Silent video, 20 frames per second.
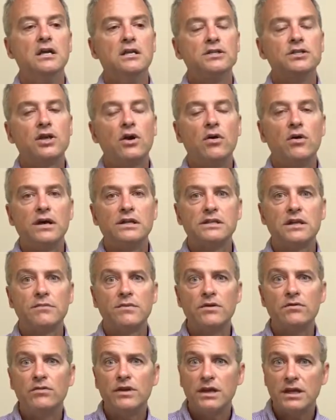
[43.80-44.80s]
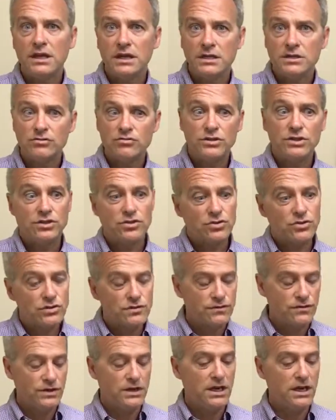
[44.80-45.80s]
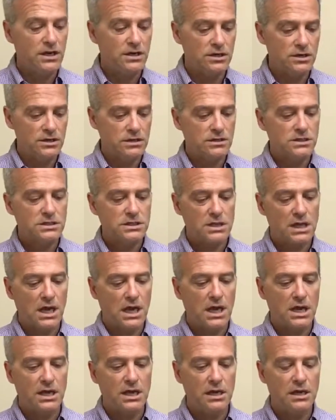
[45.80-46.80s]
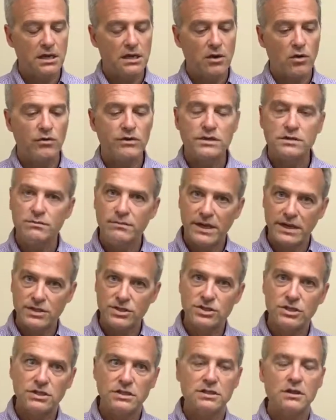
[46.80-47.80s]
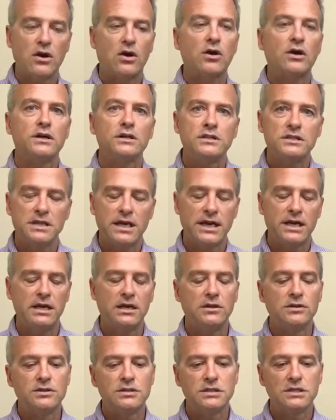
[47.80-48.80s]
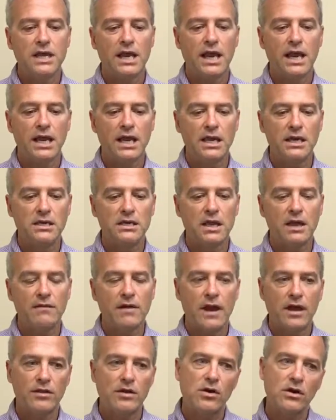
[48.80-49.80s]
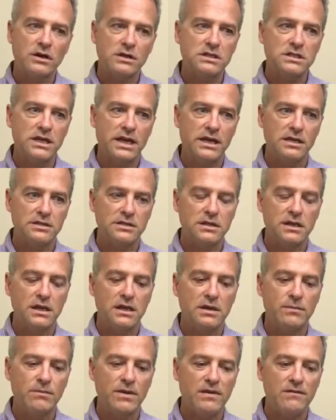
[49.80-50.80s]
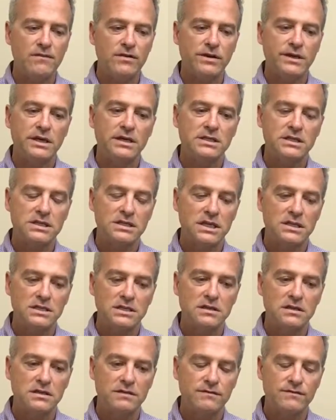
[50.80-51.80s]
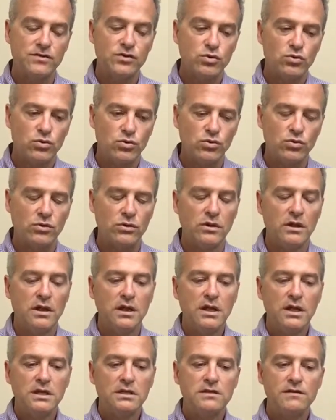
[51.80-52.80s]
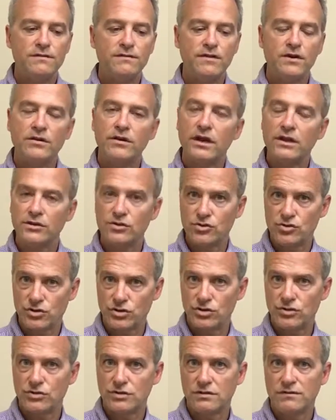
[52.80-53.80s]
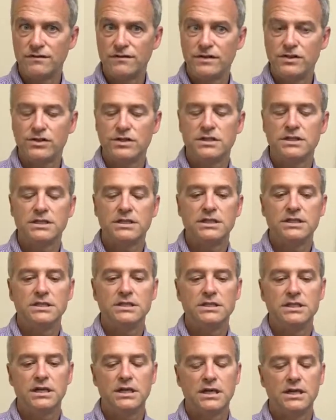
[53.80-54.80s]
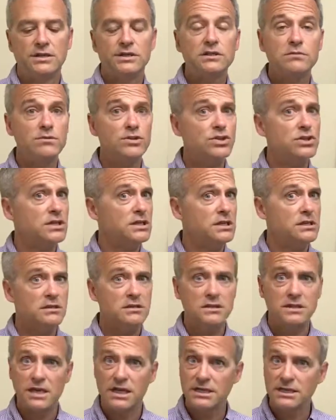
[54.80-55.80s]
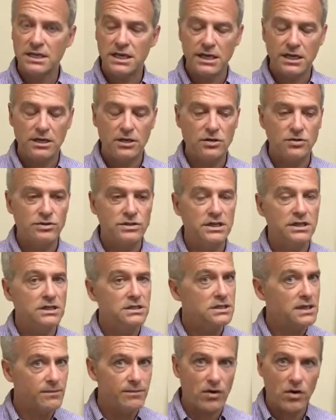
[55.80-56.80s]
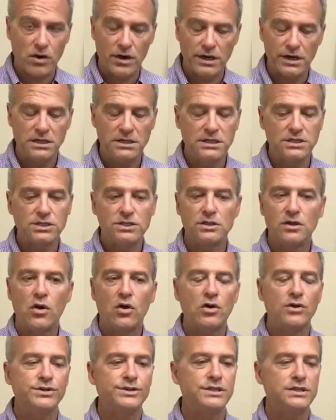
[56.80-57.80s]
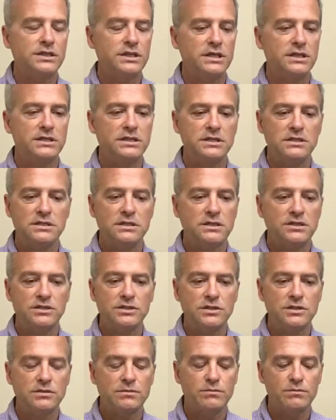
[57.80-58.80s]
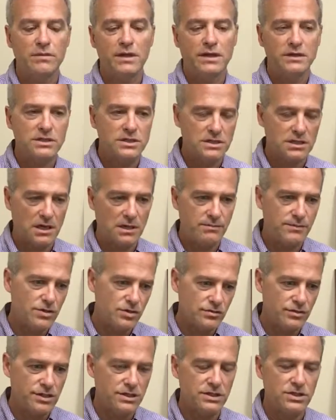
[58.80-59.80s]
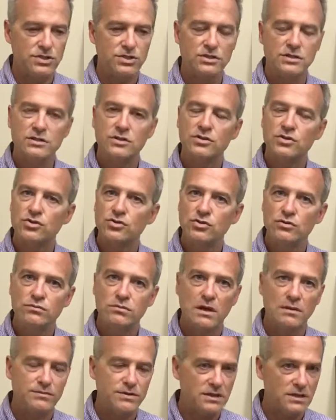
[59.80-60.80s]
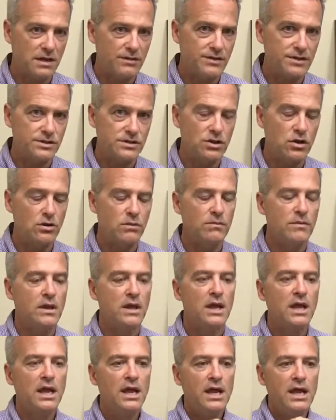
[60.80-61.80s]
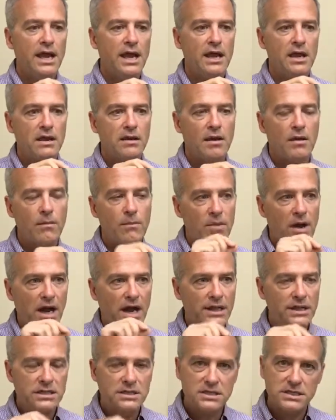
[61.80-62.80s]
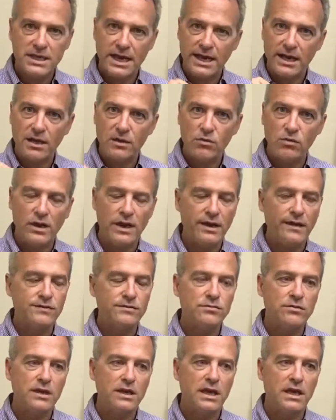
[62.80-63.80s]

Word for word: So as I've been reading his research for years, uh, he had always mentioned heart sounds and how the heart sounds could be very sensitive tool to figure out nutritional deficiencies. Uh, this machine does not diagnose any type of heart condition. All it does is it's just, in some degrees, it's just a souped up stethoscope. And by the sound waves, we